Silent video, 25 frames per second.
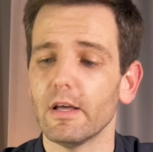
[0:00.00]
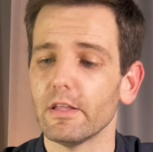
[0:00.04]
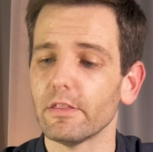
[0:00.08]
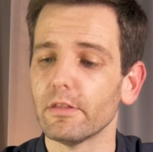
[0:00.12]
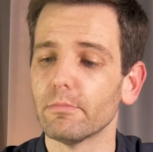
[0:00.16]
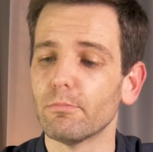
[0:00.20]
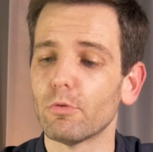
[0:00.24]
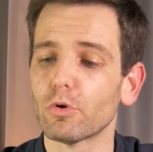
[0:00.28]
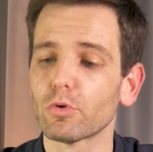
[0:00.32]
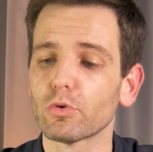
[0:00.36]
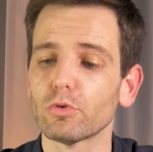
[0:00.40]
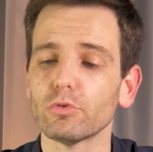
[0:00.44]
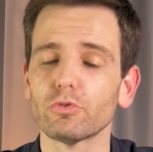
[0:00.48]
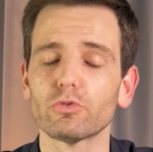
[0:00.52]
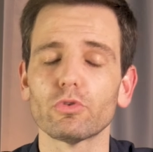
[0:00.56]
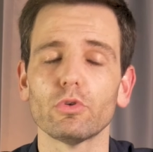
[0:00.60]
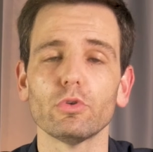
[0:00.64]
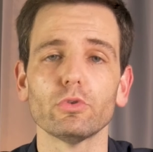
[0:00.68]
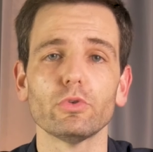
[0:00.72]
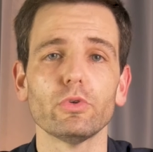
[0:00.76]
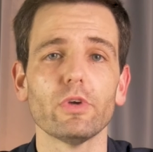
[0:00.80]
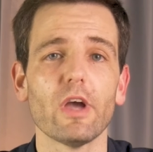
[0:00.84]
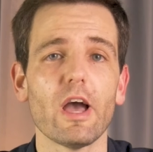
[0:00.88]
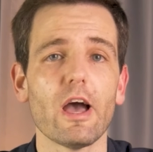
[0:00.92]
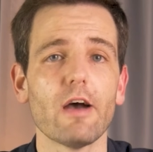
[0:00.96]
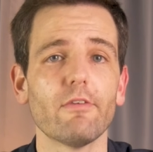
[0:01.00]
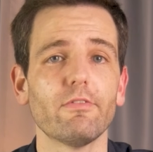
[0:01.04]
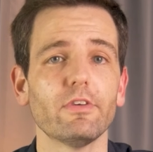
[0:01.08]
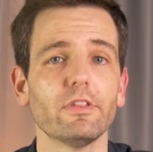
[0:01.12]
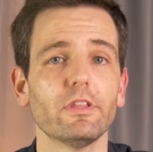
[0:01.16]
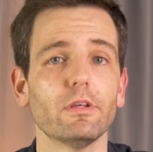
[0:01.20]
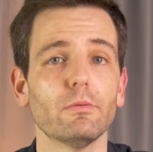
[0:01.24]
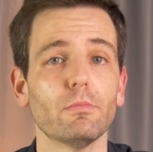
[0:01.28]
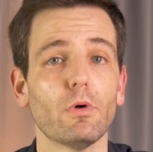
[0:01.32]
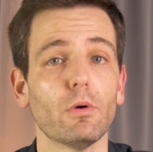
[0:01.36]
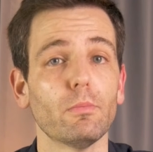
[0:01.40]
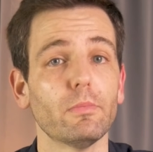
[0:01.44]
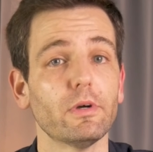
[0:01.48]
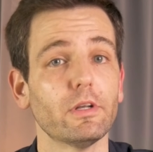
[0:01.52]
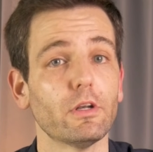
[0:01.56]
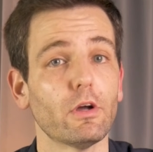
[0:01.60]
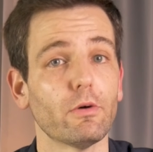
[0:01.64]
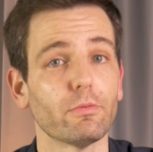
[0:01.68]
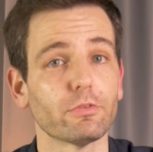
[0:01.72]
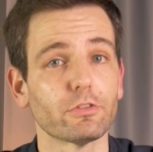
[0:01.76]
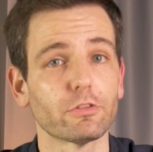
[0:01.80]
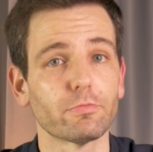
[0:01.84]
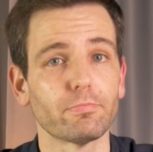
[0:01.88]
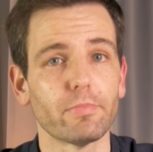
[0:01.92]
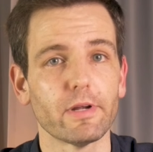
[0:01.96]
the more control you have at the moment
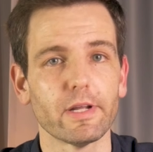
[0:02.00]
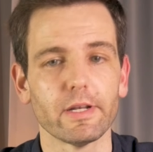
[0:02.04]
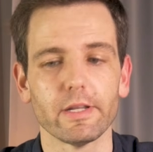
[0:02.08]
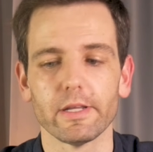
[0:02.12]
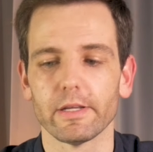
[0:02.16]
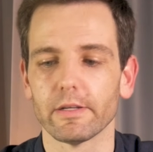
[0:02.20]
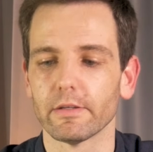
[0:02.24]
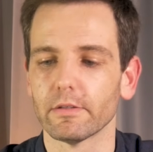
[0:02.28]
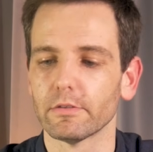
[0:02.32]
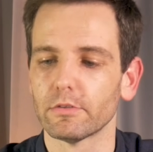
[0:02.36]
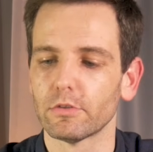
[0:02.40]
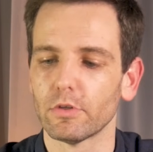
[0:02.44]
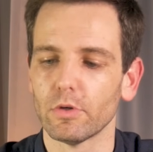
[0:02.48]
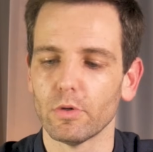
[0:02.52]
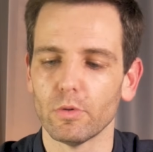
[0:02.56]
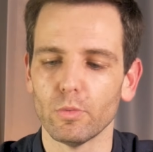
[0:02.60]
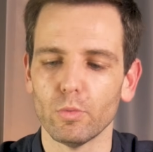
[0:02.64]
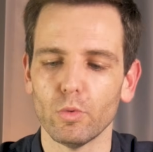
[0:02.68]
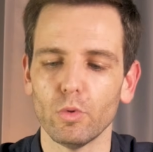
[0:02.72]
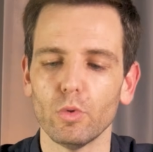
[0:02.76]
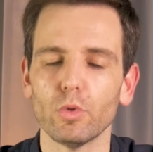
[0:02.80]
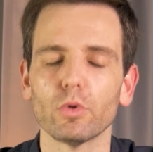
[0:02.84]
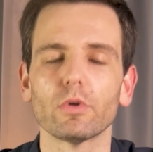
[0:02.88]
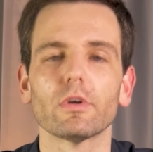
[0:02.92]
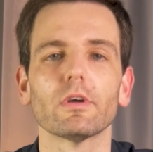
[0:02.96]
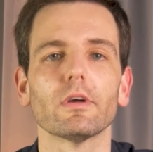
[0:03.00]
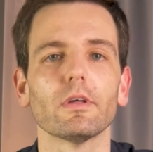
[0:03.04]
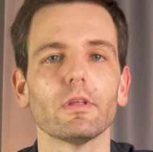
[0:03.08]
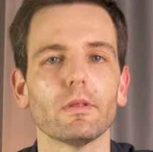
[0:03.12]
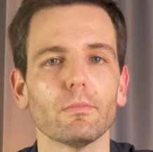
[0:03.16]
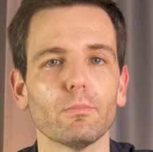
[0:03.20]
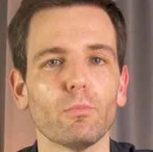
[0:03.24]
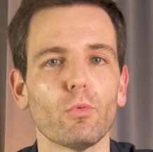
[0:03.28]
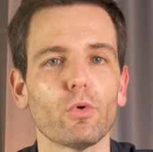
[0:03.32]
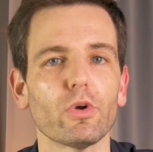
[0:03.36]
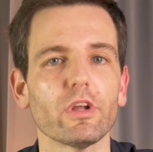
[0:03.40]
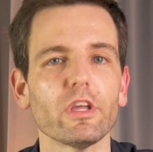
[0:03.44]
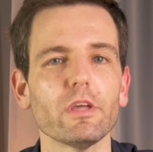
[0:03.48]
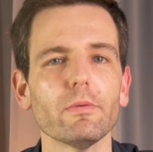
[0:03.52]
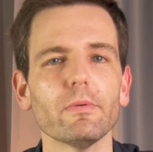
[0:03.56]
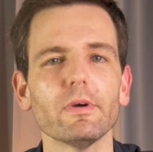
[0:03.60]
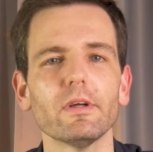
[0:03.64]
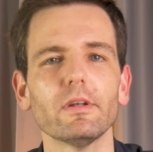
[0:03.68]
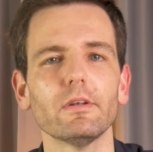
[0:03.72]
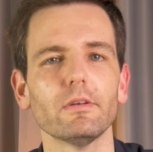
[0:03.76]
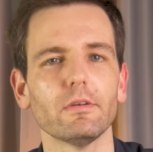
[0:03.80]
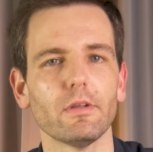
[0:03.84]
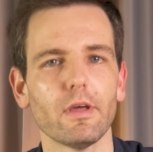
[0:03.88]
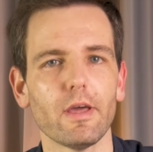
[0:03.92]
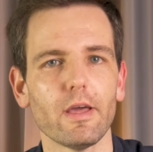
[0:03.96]
of spreading. So it will look more
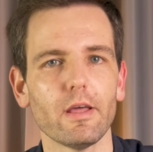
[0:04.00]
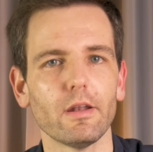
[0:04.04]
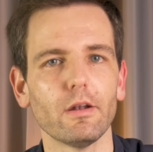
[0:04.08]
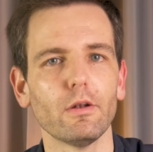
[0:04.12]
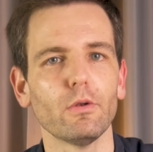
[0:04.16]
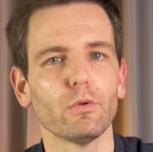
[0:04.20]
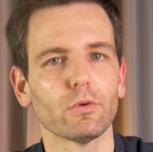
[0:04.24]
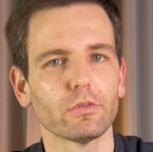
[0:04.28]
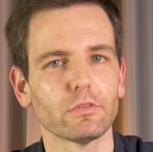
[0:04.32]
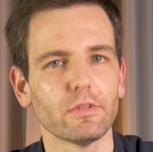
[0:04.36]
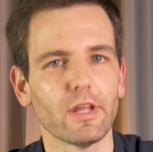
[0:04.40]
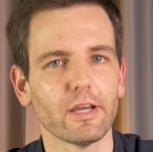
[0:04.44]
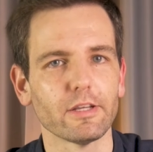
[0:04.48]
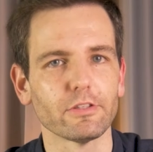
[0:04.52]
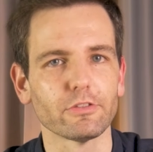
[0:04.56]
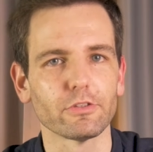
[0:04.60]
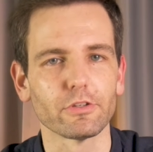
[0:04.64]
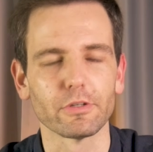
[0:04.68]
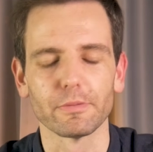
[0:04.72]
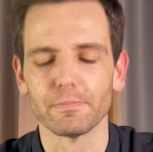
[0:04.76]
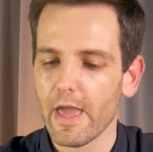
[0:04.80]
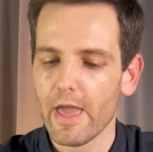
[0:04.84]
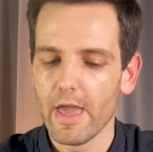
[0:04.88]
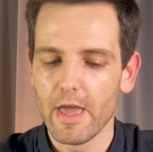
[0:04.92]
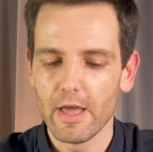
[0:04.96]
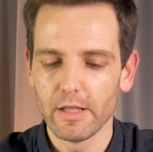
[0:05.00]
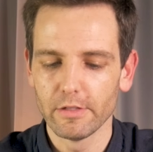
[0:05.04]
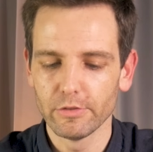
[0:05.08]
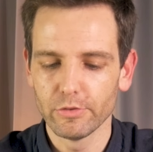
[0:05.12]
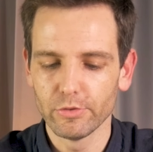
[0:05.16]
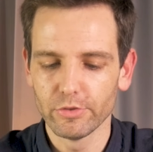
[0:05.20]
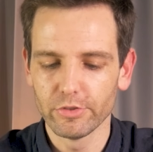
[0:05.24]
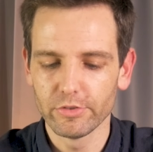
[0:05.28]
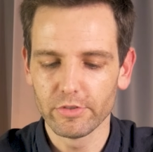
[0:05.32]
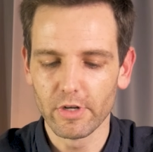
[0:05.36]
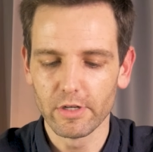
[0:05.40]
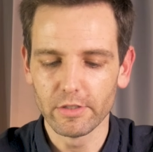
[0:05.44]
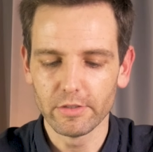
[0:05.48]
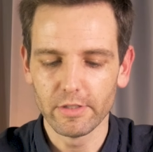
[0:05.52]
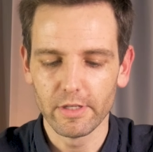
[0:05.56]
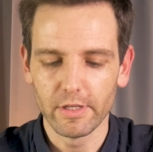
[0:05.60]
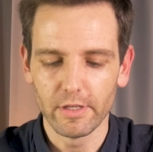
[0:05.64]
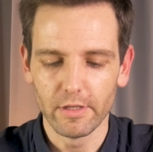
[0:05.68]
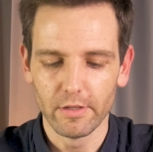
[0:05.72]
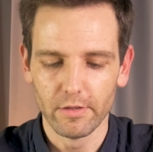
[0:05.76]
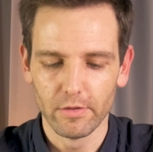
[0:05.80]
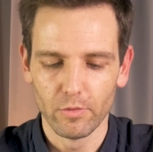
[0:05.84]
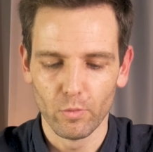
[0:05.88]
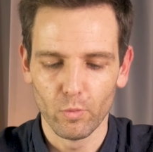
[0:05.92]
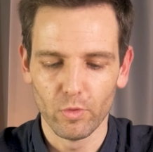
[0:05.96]
even and look nicer. And to
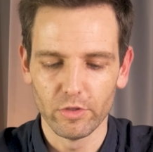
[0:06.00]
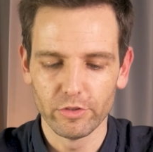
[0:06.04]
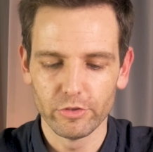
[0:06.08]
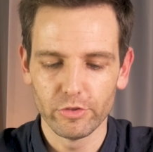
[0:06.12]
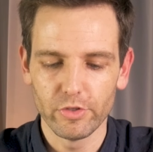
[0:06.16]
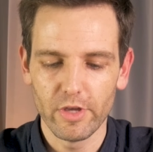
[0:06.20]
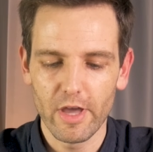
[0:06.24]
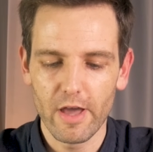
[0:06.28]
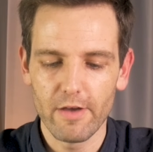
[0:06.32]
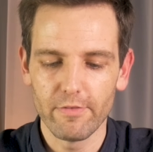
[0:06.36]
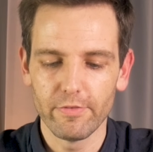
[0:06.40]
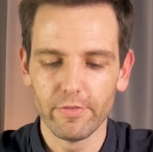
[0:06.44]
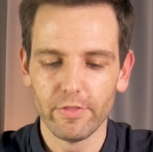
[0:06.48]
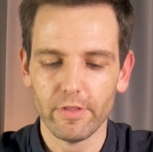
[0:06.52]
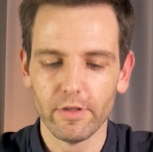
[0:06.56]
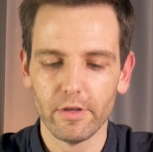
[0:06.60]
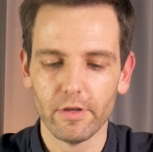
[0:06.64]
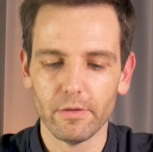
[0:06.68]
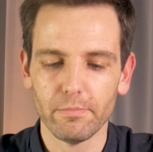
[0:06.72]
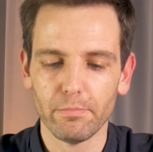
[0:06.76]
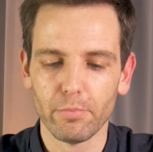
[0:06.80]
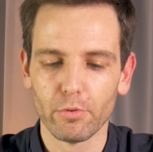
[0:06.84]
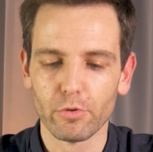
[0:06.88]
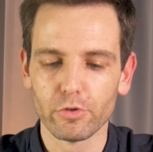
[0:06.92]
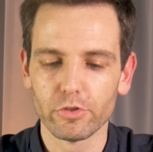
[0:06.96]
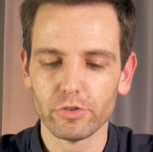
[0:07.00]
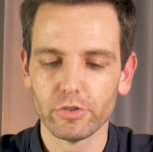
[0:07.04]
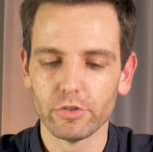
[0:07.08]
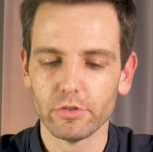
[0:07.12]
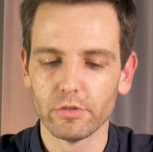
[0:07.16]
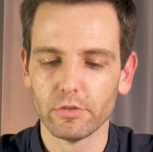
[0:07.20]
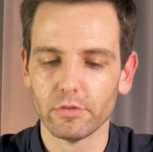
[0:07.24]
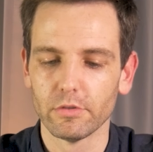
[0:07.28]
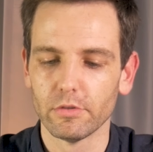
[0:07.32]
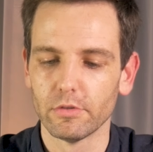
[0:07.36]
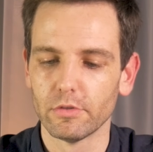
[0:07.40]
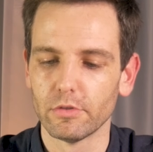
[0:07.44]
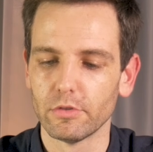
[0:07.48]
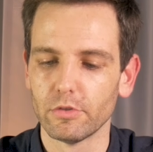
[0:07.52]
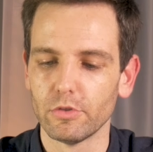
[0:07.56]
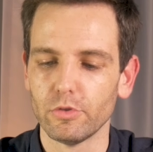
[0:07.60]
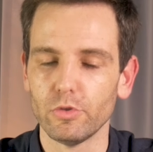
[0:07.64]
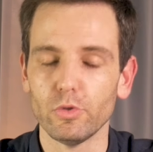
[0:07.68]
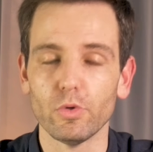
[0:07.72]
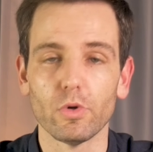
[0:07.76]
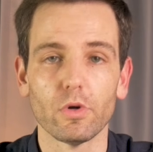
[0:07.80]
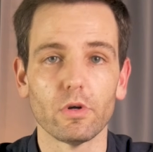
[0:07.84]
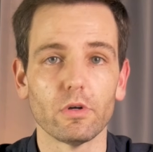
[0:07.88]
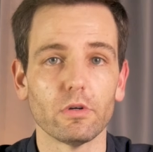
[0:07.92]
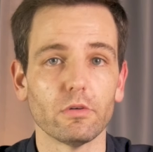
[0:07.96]
starting, once you have the portion
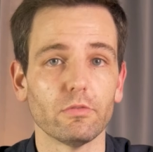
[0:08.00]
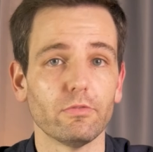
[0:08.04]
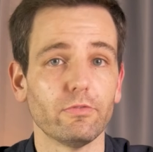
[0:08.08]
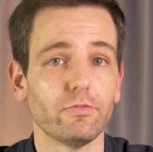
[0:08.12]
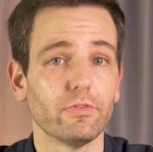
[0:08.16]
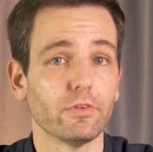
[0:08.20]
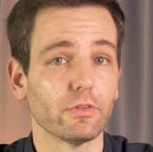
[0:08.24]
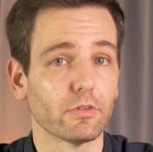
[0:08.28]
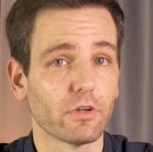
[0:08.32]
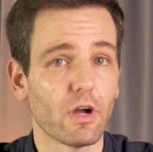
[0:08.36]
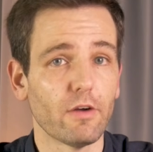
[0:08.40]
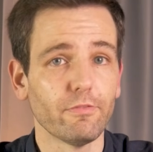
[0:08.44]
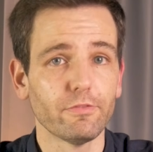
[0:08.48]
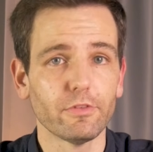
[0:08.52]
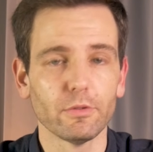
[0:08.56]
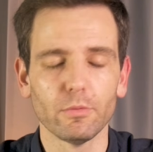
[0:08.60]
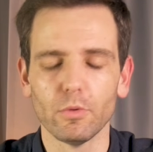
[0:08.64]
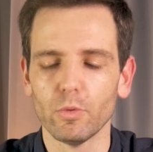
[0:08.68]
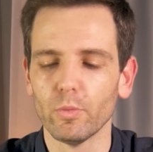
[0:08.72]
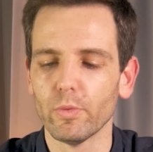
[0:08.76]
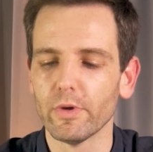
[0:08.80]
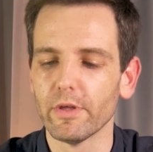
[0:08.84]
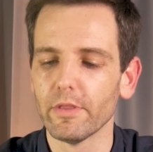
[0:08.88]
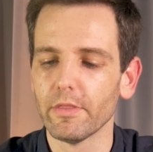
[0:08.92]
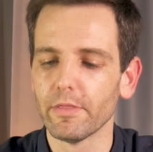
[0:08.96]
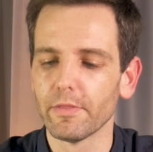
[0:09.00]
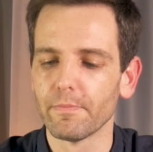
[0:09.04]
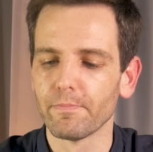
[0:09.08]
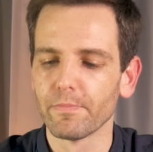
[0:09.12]
you feel comfortable with,